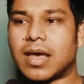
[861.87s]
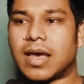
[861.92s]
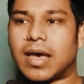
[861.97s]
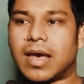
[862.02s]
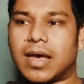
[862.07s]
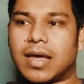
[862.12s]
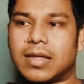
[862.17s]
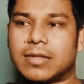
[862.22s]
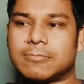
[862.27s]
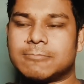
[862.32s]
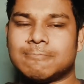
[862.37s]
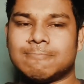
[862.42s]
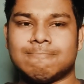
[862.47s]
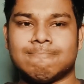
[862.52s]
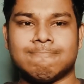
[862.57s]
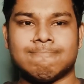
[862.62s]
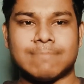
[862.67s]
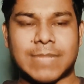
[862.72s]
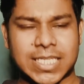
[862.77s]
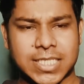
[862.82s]
And
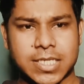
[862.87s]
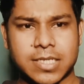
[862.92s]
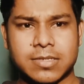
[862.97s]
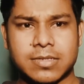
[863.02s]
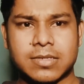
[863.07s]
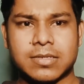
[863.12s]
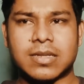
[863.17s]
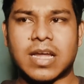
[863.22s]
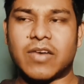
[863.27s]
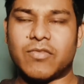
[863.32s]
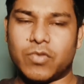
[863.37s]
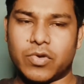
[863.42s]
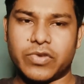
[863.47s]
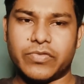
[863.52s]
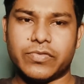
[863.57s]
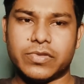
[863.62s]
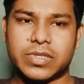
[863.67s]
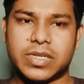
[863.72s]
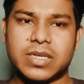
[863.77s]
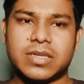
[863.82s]
that's it. Have a
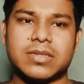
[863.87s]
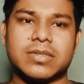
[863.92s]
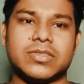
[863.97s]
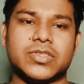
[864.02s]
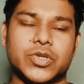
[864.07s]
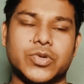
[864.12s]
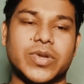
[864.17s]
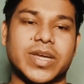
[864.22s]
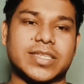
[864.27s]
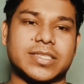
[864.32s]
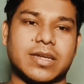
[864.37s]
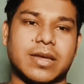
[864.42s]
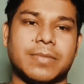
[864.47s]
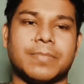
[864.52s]
wonderful day. See you next